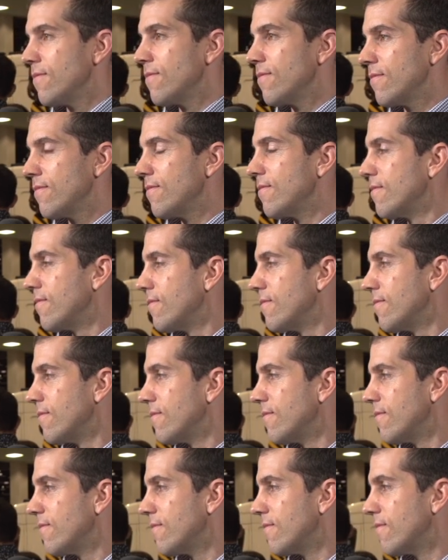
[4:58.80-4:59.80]

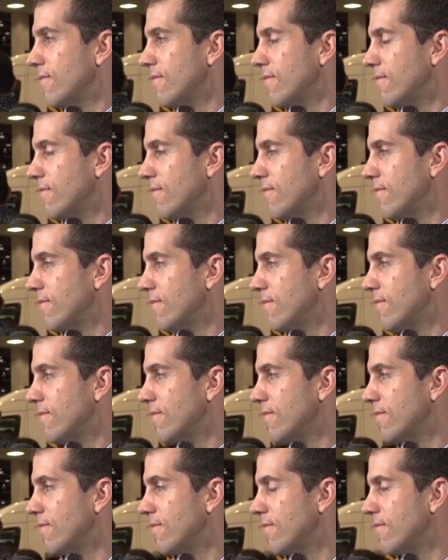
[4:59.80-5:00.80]

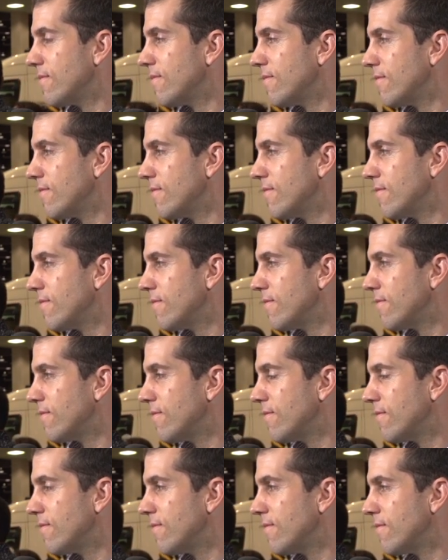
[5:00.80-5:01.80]

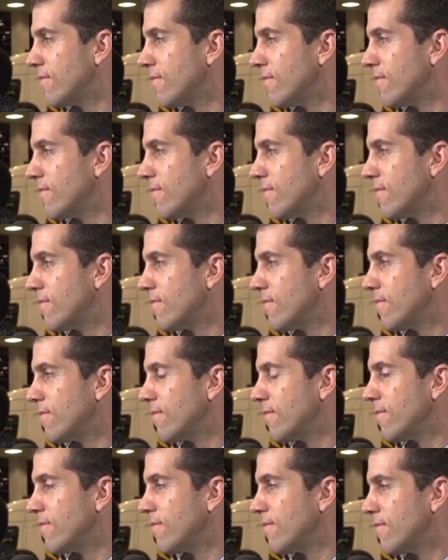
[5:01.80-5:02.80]

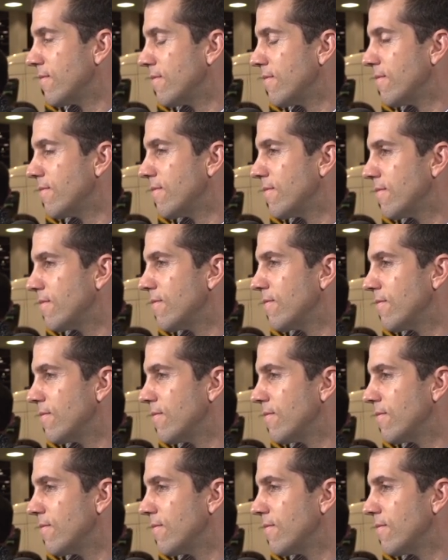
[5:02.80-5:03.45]
The person shown says nothing.